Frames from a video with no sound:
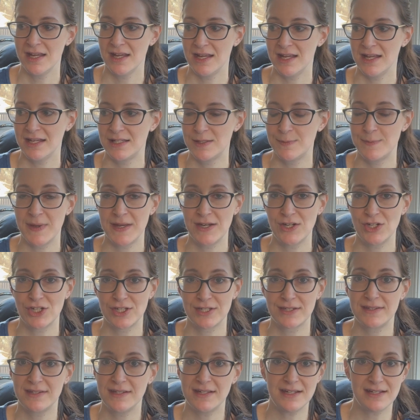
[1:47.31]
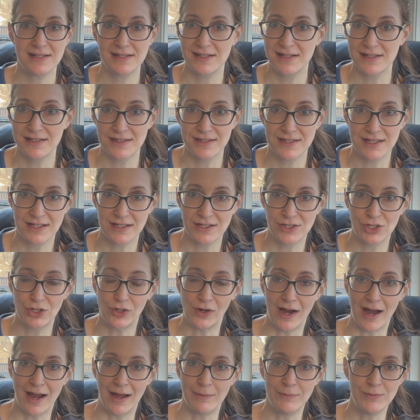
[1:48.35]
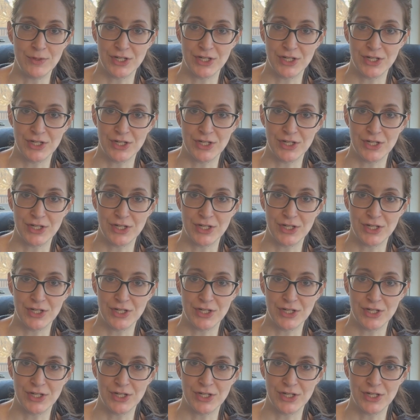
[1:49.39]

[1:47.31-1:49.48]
it's been just the easiest thing to grab,